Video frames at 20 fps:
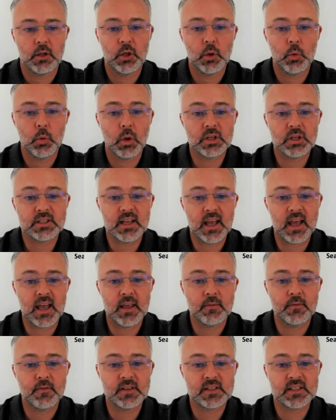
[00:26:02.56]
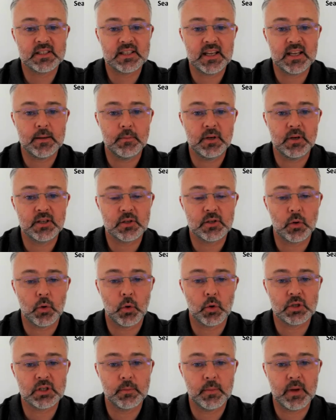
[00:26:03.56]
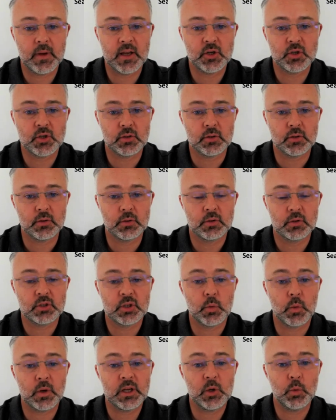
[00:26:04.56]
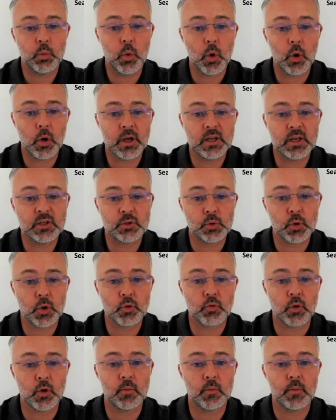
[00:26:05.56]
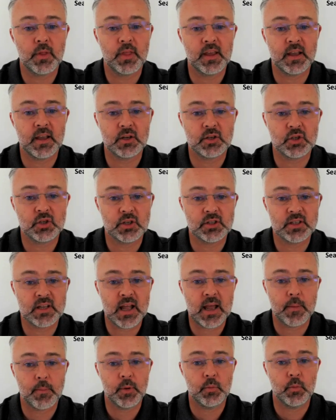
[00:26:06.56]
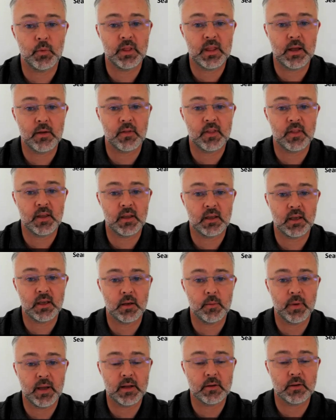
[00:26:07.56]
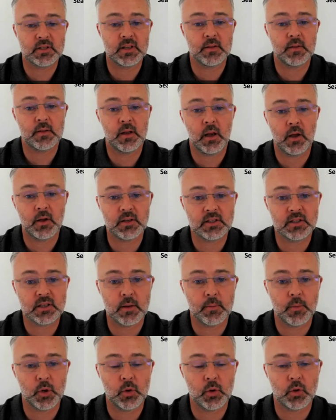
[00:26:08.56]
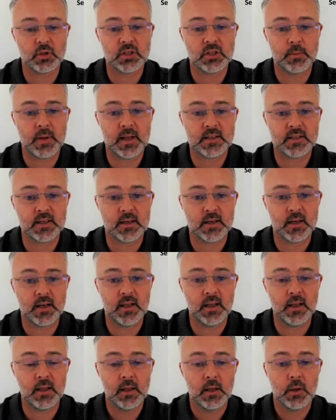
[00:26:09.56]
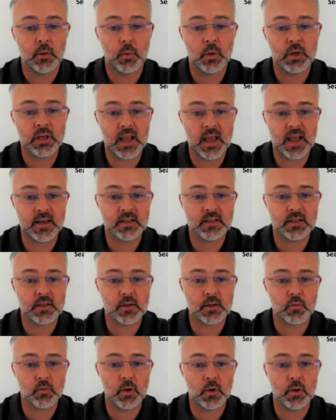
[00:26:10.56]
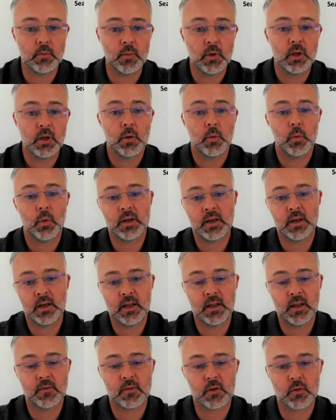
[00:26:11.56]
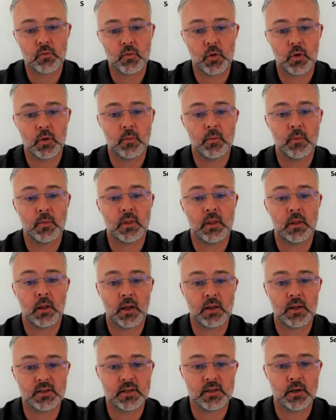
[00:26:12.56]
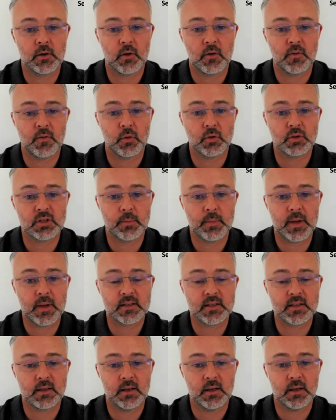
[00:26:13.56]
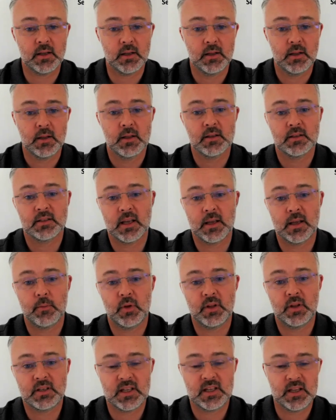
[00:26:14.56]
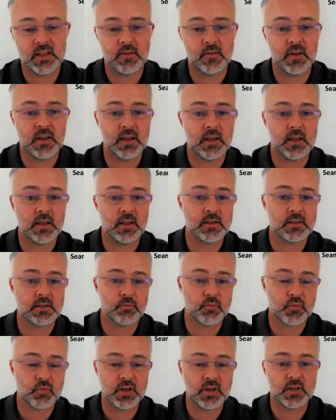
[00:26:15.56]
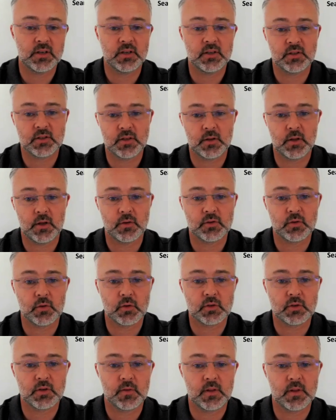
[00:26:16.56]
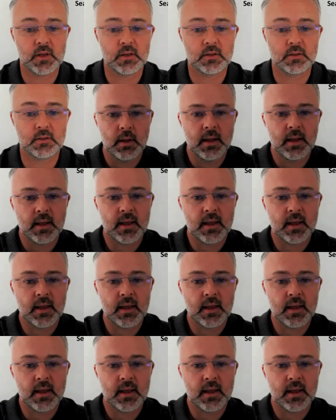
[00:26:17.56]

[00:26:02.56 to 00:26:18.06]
You'll want to aim for seamless automation. So when you walk into a room, things just happen without thinking about it. The lights come on automatically when you enter the room. When you leave the room, the lights turn off automatically. Same with TVs and printers and those sorts of things.